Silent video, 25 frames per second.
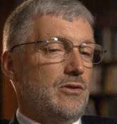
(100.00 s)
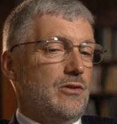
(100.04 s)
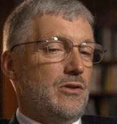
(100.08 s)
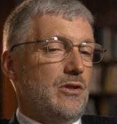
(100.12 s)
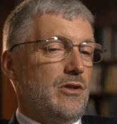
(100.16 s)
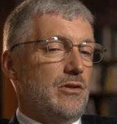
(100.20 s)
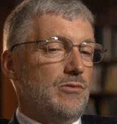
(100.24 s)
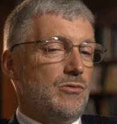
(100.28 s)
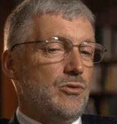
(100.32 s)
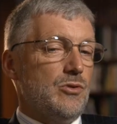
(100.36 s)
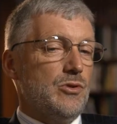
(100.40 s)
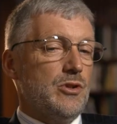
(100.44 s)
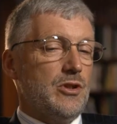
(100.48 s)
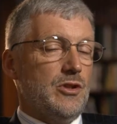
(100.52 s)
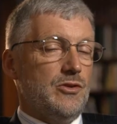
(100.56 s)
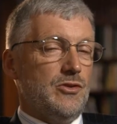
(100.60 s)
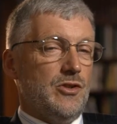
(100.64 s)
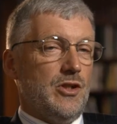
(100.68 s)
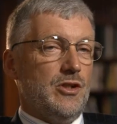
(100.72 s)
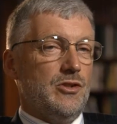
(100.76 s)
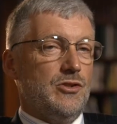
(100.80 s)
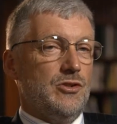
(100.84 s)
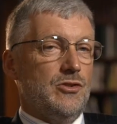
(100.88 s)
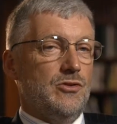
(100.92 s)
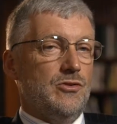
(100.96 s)
A lot of
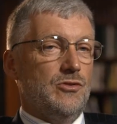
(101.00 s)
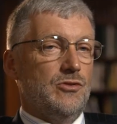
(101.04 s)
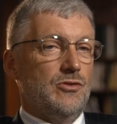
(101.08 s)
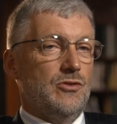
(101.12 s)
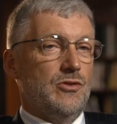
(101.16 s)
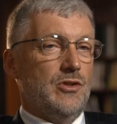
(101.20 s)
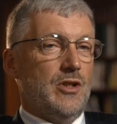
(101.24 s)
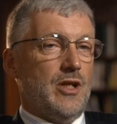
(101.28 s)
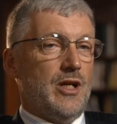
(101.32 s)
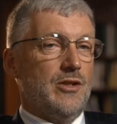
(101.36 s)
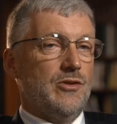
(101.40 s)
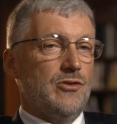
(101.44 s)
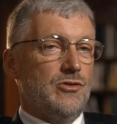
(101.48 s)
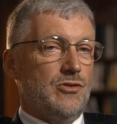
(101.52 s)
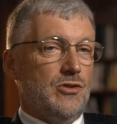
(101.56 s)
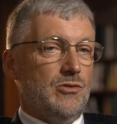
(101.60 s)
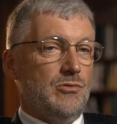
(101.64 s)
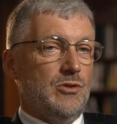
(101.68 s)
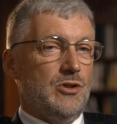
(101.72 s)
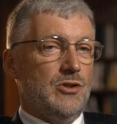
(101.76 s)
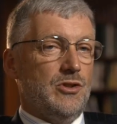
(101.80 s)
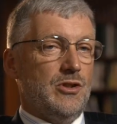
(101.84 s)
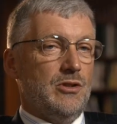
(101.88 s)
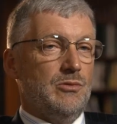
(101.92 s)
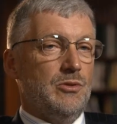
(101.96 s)
organisations and others that
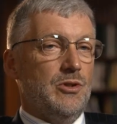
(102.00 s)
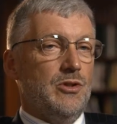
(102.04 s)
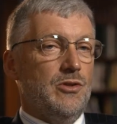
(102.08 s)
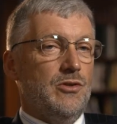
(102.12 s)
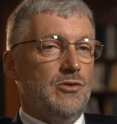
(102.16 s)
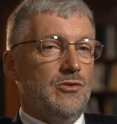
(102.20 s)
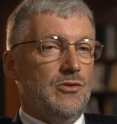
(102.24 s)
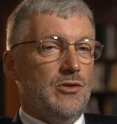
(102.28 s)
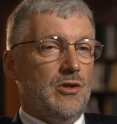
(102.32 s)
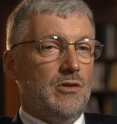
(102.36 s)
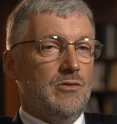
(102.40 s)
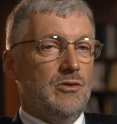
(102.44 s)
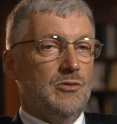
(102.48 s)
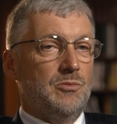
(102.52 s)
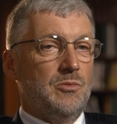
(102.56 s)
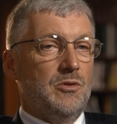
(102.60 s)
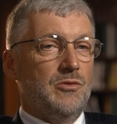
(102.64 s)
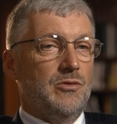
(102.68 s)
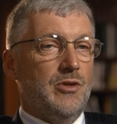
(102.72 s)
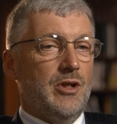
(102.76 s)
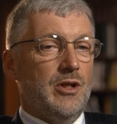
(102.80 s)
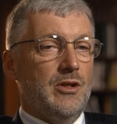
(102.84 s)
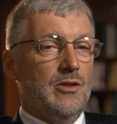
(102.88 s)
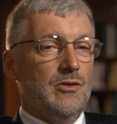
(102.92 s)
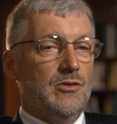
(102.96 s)
we deal with and service
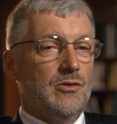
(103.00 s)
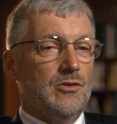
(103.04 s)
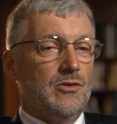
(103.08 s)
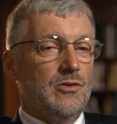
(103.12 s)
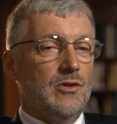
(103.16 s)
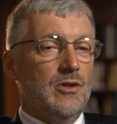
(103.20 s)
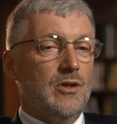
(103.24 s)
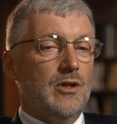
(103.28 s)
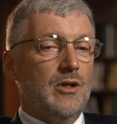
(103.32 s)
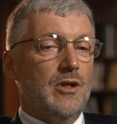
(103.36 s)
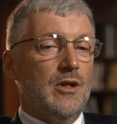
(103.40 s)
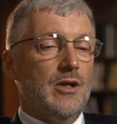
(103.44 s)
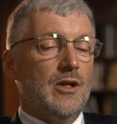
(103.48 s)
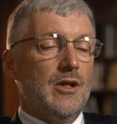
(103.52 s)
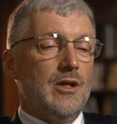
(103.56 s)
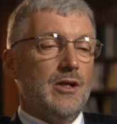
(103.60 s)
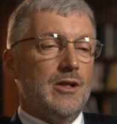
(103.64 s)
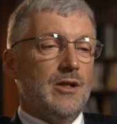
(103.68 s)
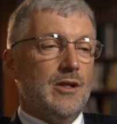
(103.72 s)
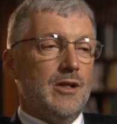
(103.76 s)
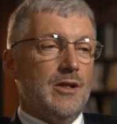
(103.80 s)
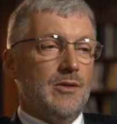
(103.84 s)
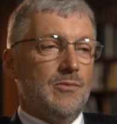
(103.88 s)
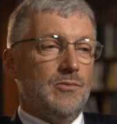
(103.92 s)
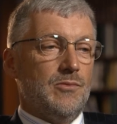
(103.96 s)
providers
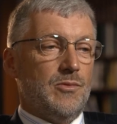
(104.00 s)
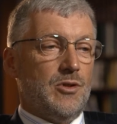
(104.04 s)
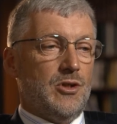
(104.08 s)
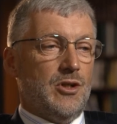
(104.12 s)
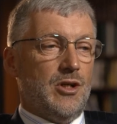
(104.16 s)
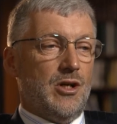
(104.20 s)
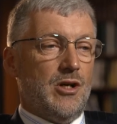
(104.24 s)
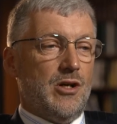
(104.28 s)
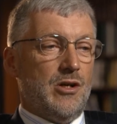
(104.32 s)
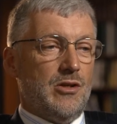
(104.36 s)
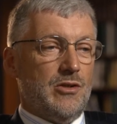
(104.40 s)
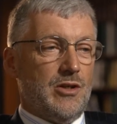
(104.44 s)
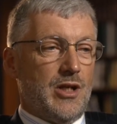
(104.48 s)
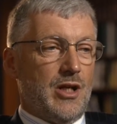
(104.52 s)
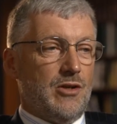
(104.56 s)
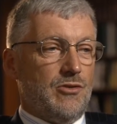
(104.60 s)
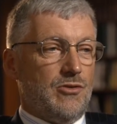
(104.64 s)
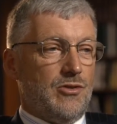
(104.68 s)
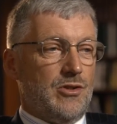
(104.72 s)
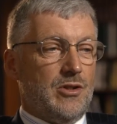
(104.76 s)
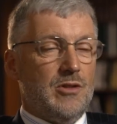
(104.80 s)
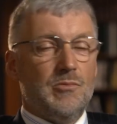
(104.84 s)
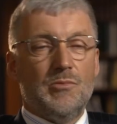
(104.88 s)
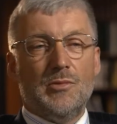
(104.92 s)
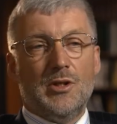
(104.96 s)
can't
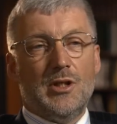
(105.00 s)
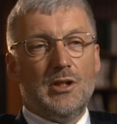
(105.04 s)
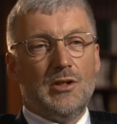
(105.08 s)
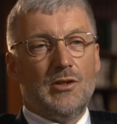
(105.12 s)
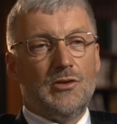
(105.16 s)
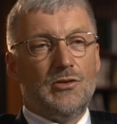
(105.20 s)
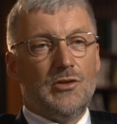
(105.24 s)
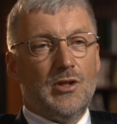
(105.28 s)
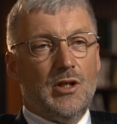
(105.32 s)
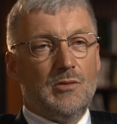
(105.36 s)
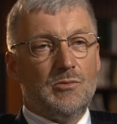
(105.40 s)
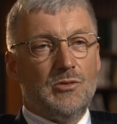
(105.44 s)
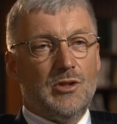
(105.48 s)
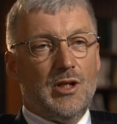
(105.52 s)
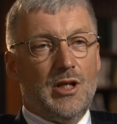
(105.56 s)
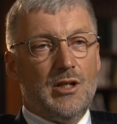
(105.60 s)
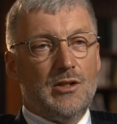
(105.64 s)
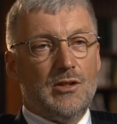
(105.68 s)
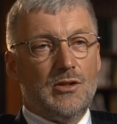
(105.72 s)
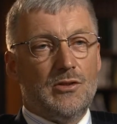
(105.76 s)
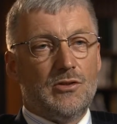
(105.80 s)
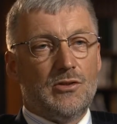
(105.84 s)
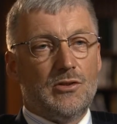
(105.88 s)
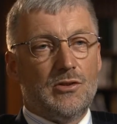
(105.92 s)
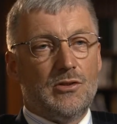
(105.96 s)
actually meet the same
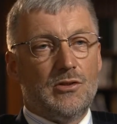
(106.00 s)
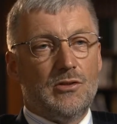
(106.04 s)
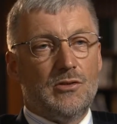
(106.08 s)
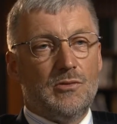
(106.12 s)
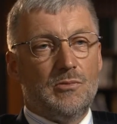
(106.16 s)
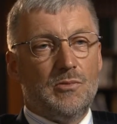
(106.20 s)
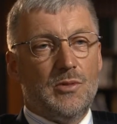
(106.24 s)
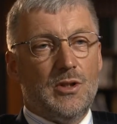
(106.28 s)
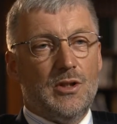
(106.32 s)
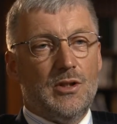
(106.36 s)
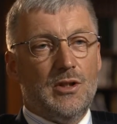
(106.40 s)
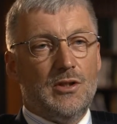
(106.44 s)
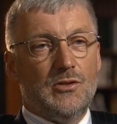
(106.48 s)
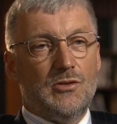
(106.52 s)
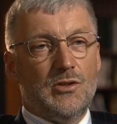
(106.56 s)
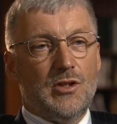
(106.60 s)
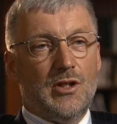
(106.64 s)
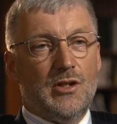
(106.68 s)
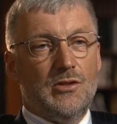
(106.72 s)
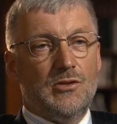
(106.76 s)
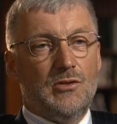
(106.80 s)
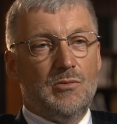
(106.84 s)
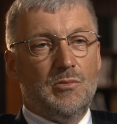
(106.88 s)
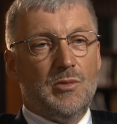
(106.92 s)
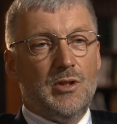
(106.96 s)
standards. But these
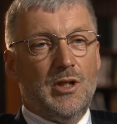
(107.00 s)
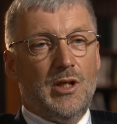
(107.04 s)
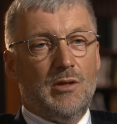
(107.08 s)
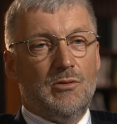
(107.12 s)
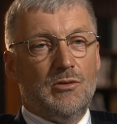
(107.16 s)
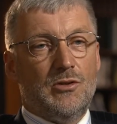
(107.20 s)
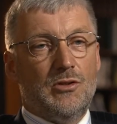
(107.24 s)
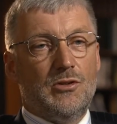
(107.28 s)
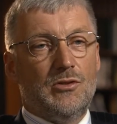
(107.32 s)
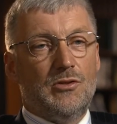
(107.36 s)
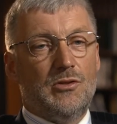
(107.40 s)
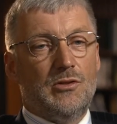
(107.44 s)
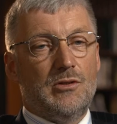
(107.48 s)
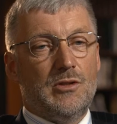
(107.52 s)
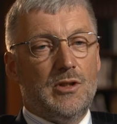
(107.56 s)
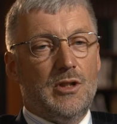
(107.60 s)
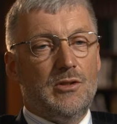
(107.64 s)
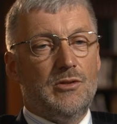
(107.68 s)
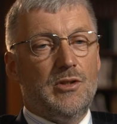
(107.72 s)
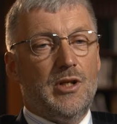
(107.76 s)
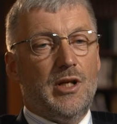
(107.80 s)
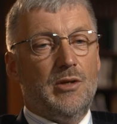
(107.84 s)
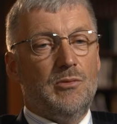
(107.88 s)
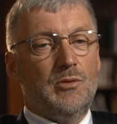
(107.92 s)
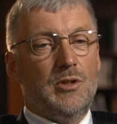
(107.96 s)
guys have been able to sort of,
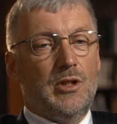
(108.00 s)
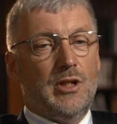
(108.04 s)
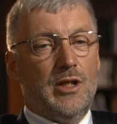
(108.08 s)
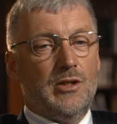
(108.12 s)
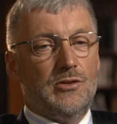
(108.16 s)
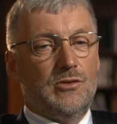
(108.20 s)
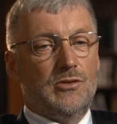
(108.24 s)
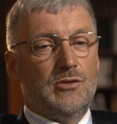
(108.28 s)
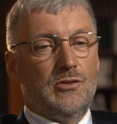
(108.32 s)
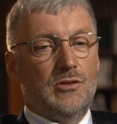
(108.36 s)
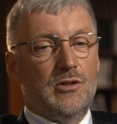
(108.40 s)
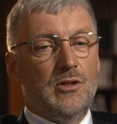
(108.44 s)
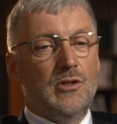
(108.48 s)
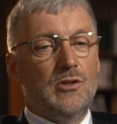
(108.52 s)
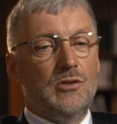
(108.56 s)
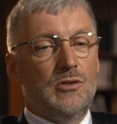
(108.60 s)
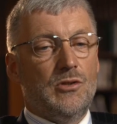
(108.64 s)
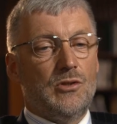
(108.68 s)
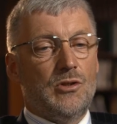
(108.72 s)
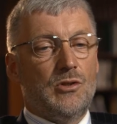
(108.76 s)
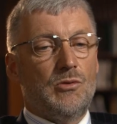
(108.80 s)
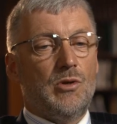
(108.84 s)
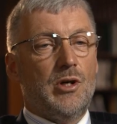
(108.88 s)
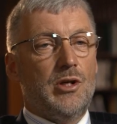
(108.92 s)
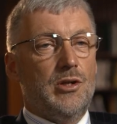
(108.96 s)
okay, well, that's
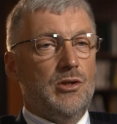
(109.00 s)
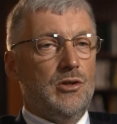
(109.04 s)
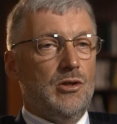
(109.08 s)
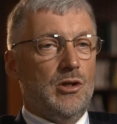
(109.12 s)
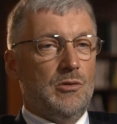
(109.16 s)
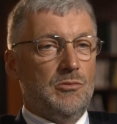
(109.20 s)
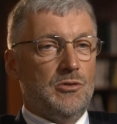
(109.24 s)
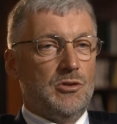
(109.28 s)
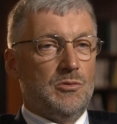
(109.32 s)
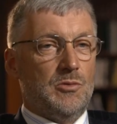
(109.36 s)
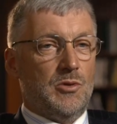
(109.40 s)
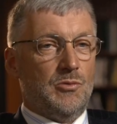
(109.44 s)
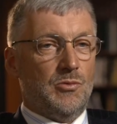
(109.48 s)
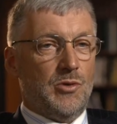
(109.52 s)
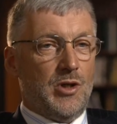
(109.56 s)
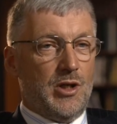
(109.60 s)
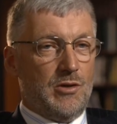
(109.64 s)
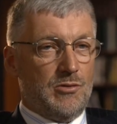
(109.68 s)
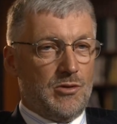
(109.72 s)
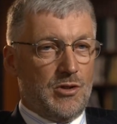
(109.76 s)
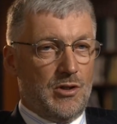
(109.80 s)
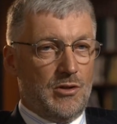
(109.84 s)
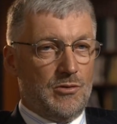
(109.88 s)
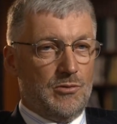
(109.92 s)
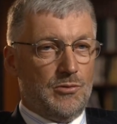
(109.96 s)
not quite the optimum way of
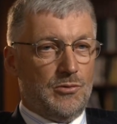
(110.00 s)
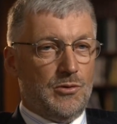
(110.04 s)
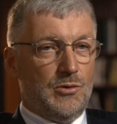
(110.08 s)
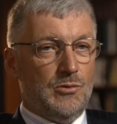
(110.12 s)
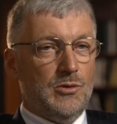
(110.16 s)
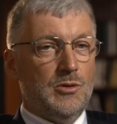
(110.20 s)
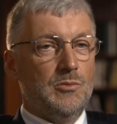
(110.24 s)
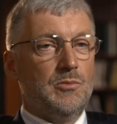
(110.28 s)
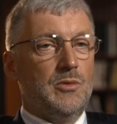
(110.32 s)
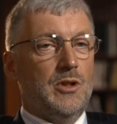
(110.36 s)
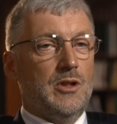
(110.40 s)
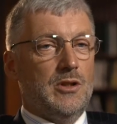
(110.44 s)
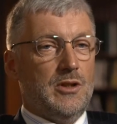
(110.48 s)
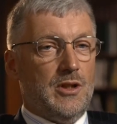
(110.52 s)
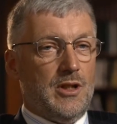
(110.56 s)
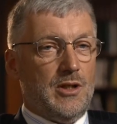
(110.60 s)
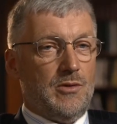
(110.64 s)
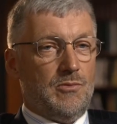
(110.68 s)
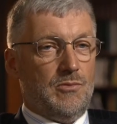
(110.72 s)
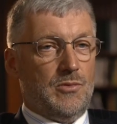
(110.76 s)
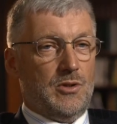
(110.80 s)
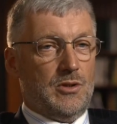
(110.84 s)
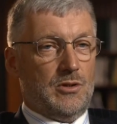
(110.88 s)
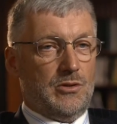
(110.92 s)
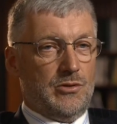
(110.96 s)
going forward, but yeah,
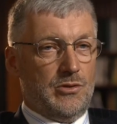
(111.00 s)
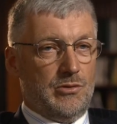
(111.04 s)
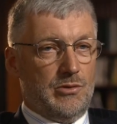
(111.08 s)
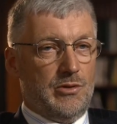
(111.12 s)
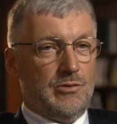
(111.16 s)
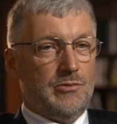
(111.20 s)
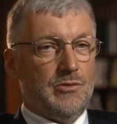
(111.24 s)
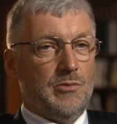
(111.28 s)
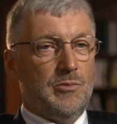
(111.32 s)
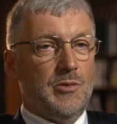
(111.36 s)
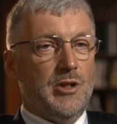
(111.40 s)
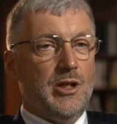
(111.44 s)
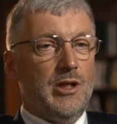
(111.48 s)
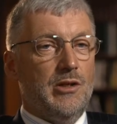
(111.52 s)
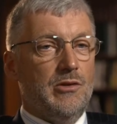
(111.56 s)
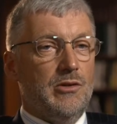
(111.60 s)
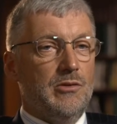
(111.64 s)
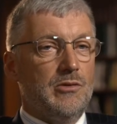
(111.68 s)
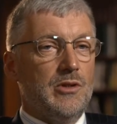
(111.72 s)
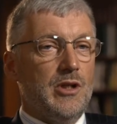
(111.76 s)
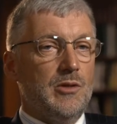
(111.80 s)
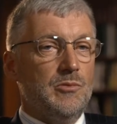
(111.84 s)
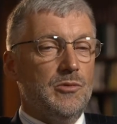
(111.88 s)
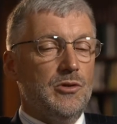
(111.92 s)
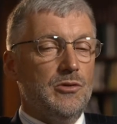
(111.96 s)
we'll do it from here,
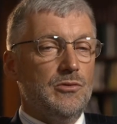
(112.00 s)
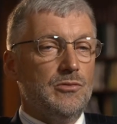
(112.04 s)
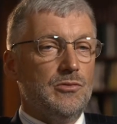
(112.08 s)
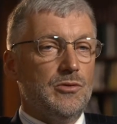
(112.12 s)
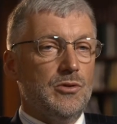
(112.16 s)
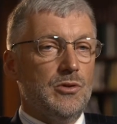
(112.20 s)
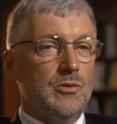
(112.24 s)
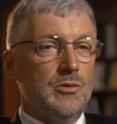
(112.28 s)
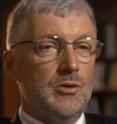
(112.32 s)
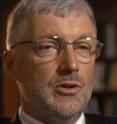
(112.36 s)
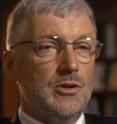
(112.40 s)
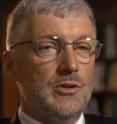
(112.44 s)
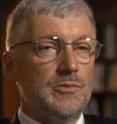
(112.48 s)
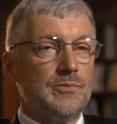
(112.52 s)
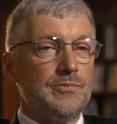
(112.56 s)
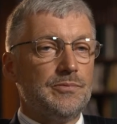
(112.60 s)
and they move forward.